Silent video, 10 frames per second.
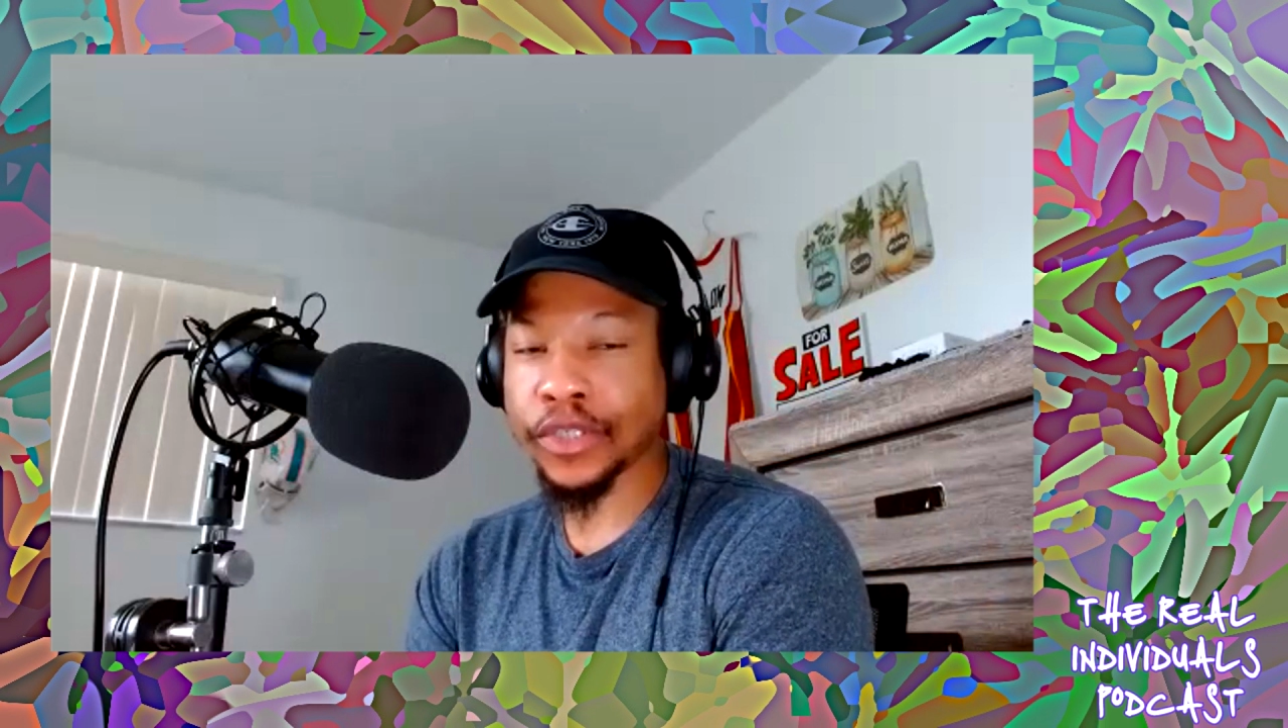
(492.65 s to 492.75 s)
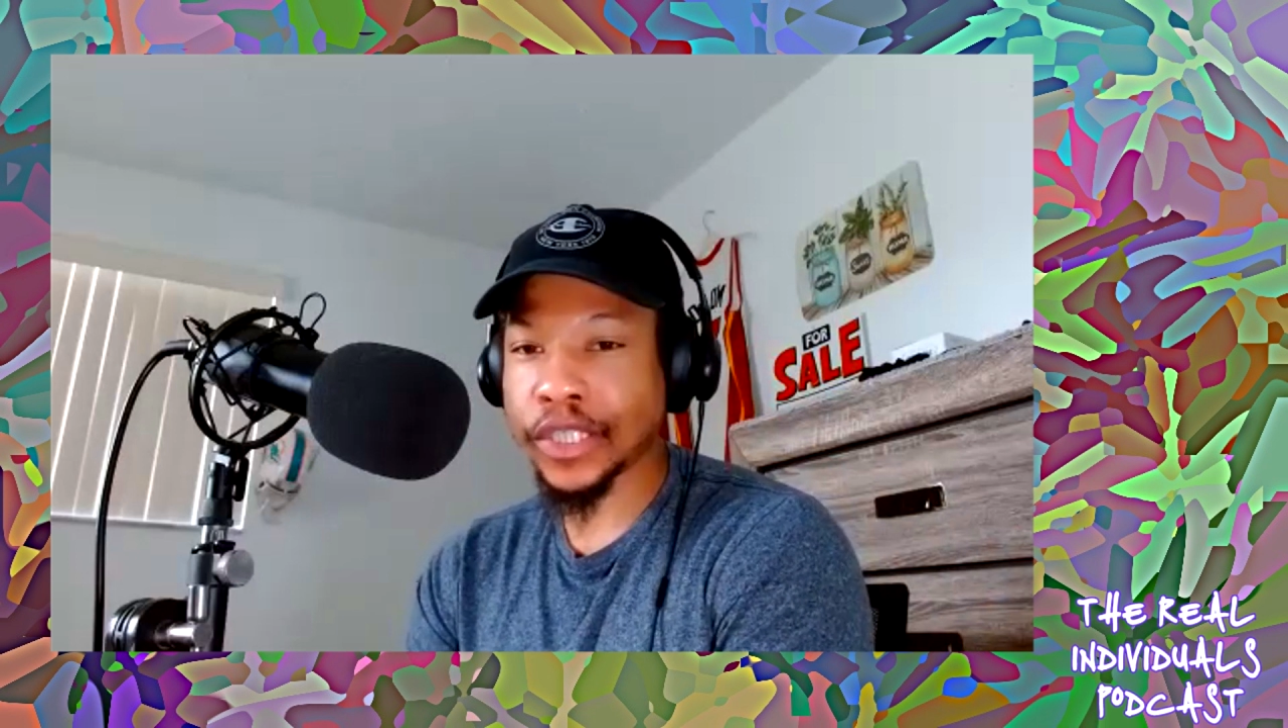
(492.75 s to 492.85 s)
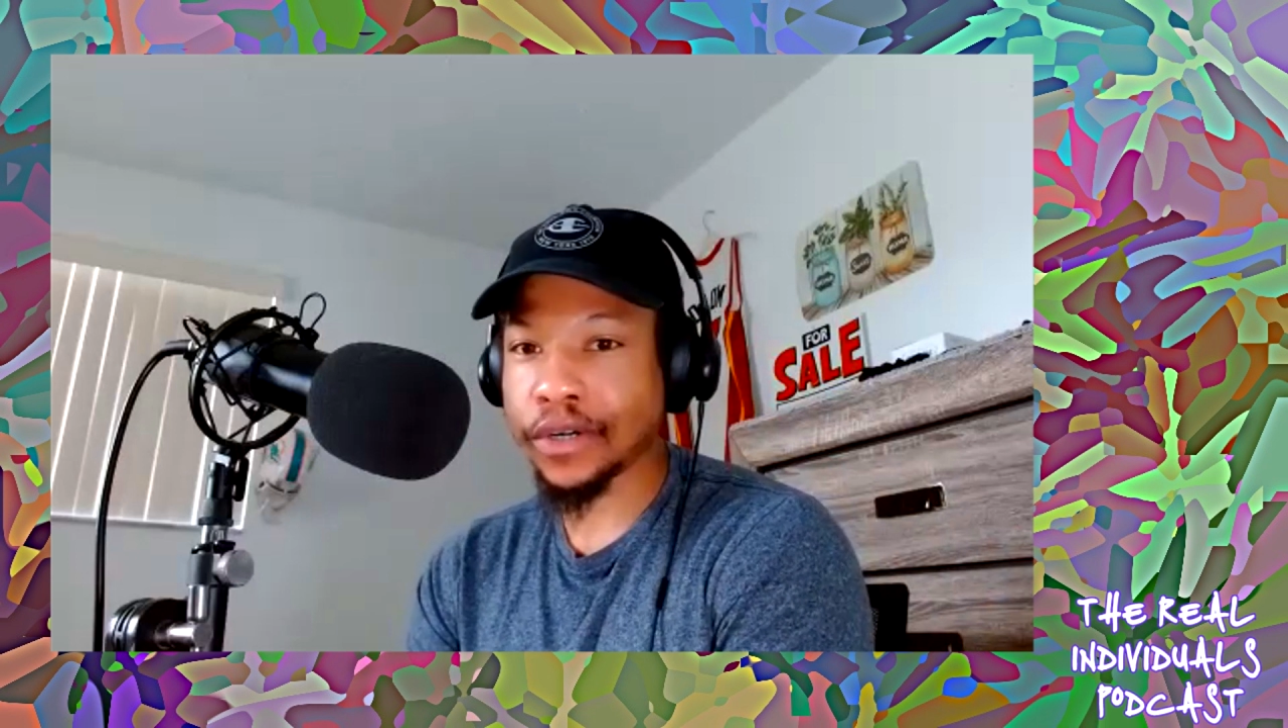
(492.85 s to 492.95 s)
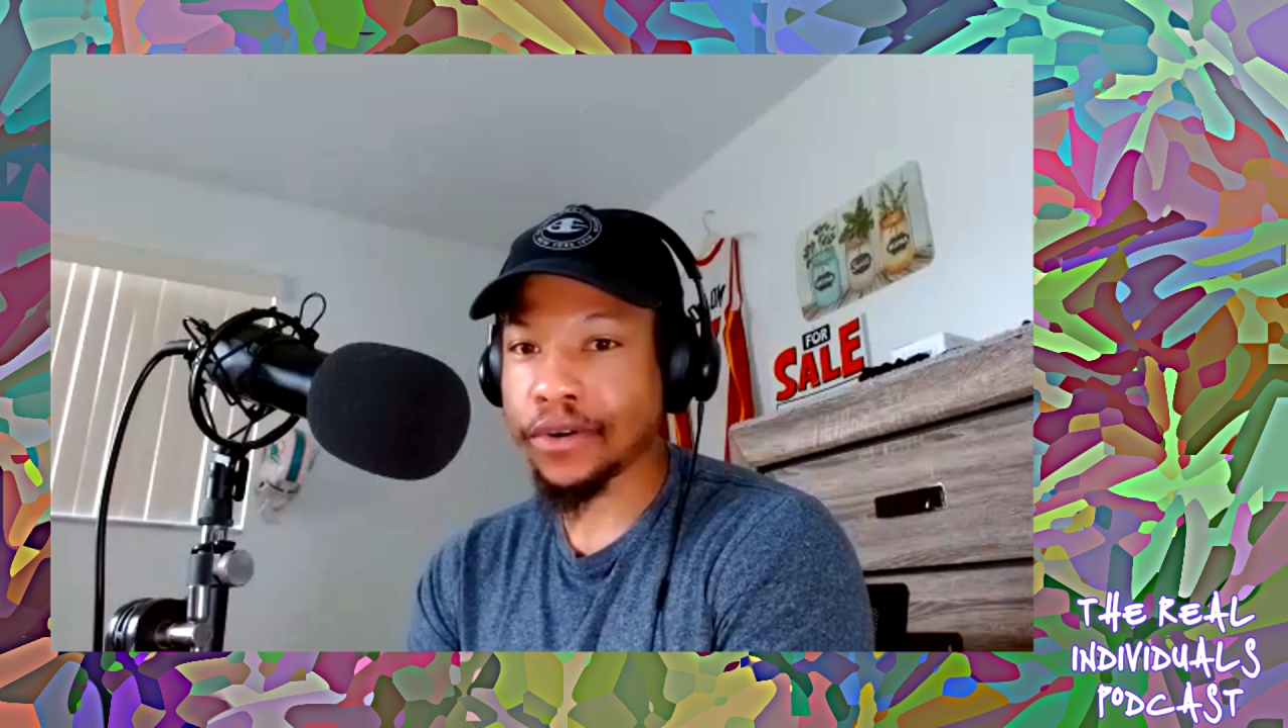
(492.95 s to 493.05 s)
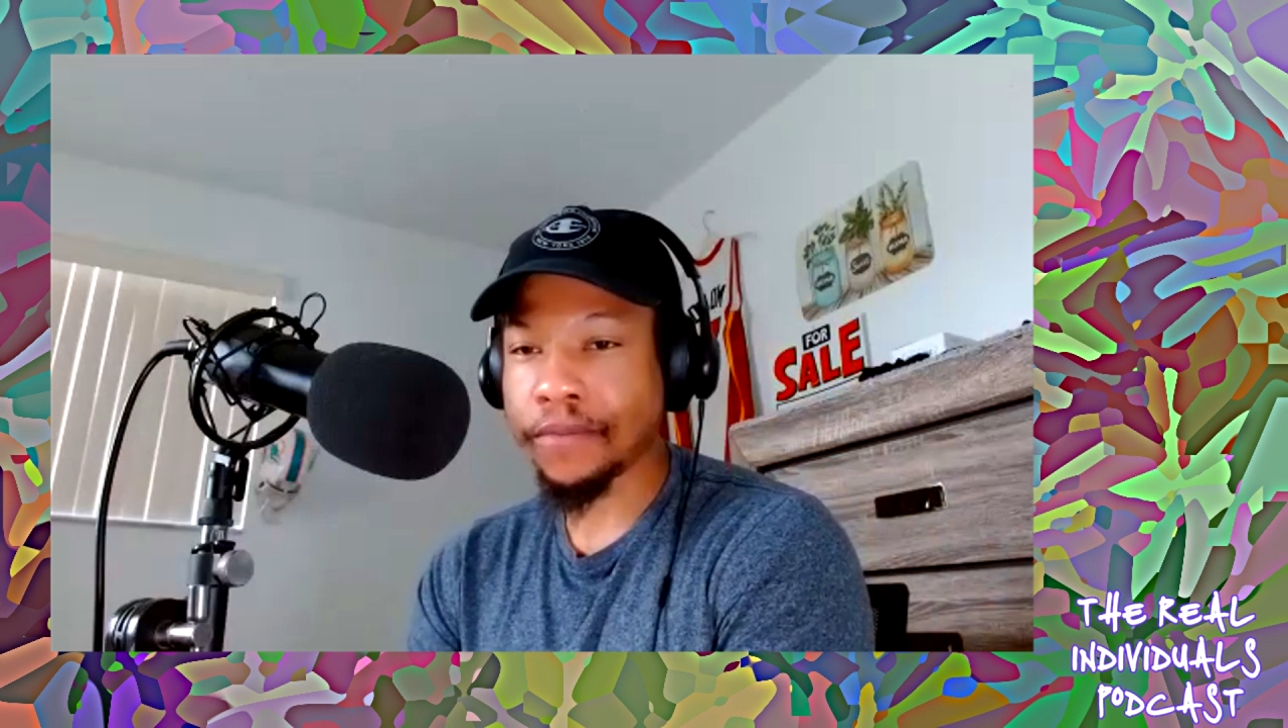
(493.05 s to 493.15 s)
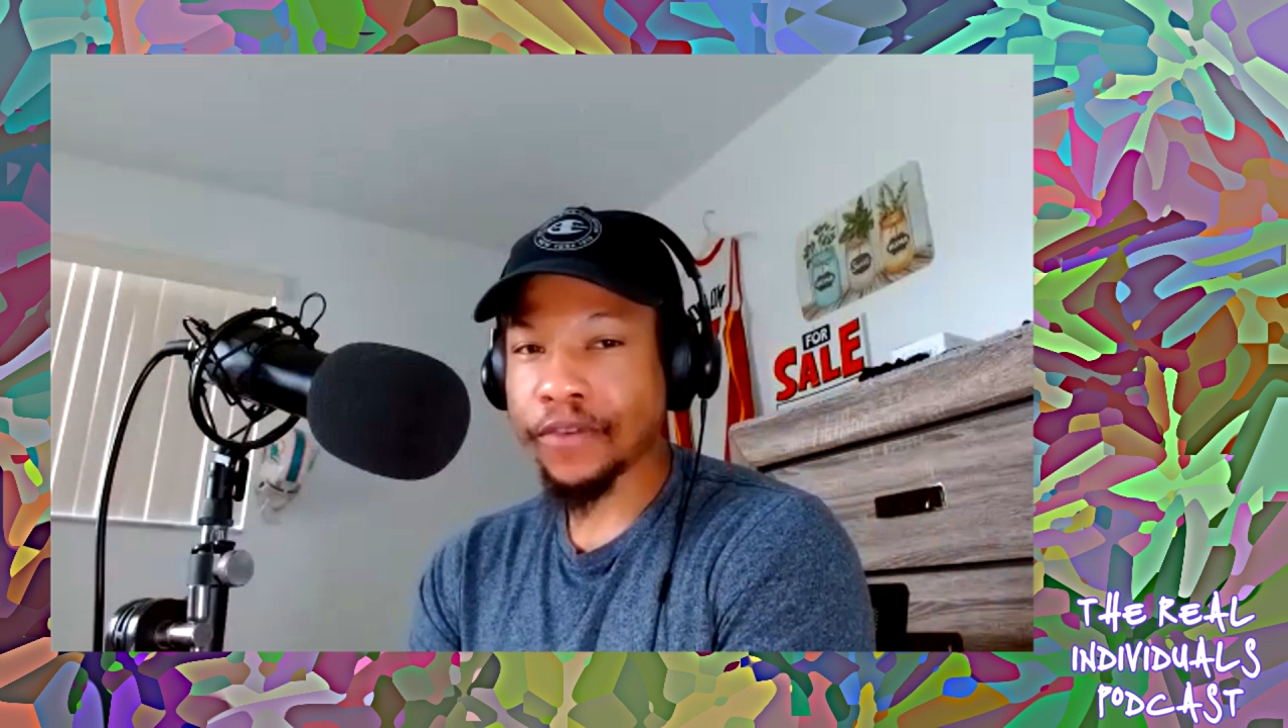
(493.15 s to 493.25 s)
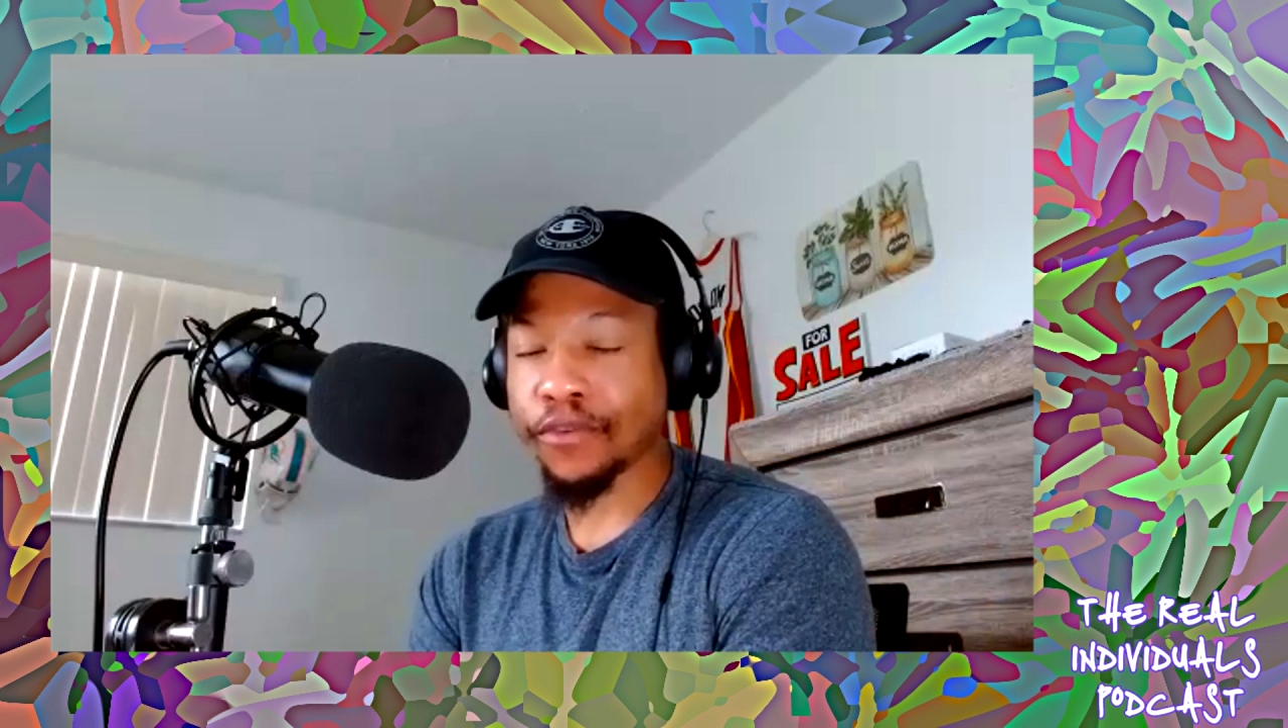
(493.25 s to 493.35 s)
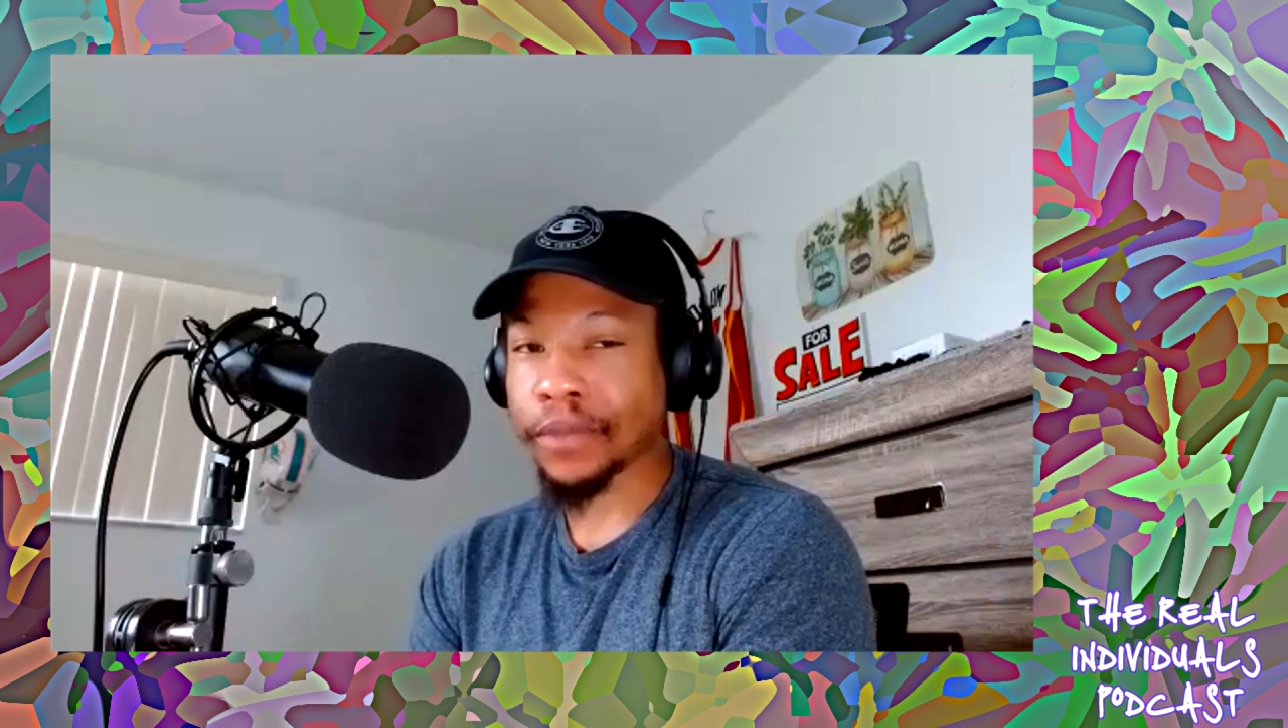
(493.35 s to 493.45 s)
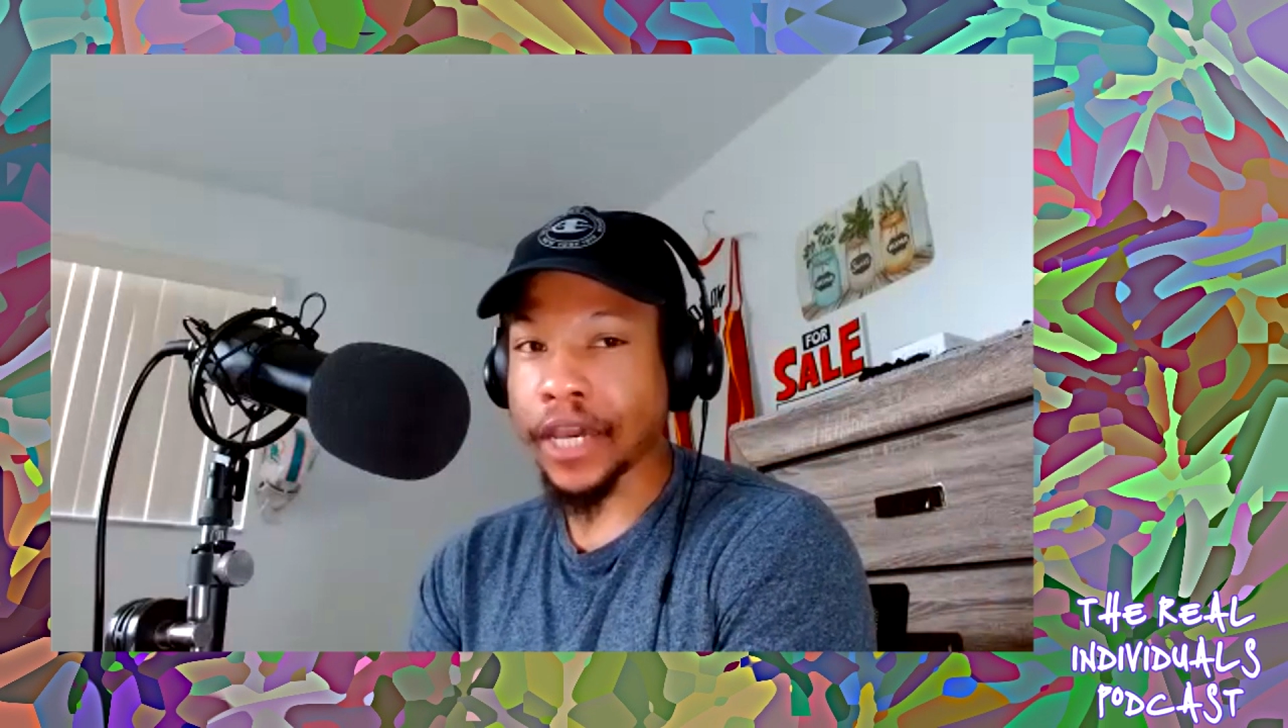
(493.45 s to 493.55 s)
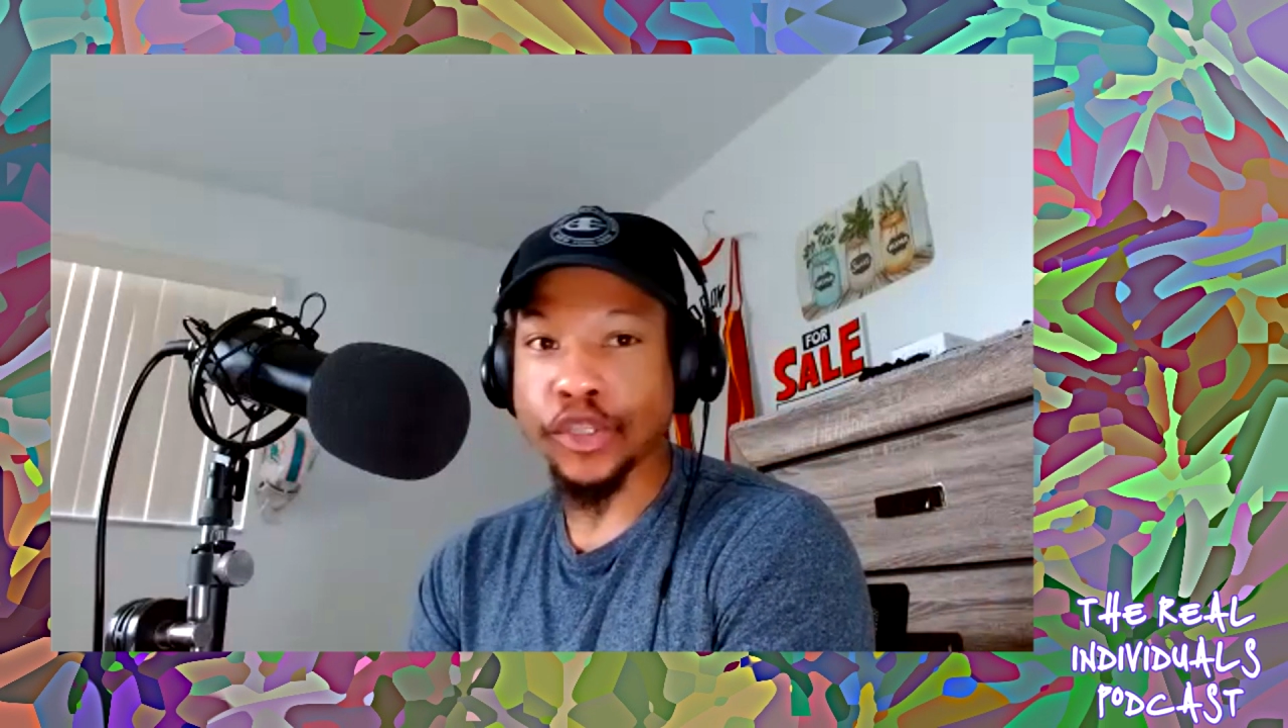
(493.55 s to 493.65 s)
So
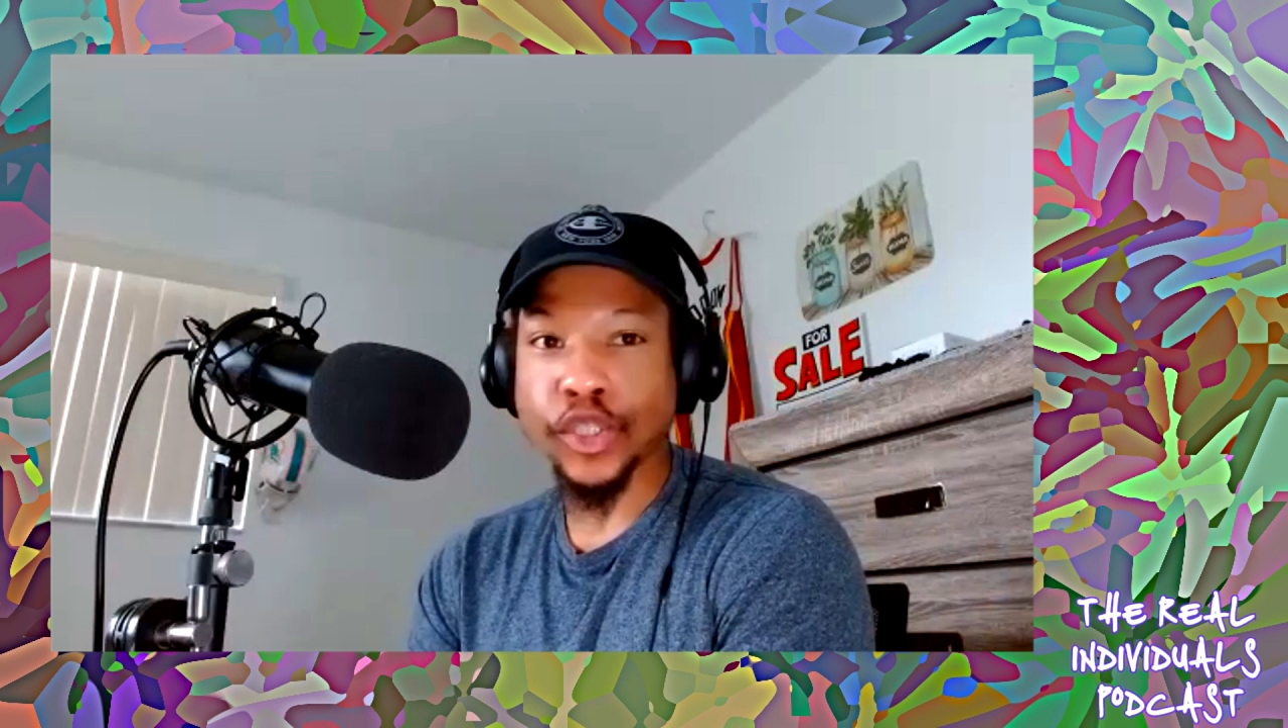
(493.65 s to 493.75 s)
from like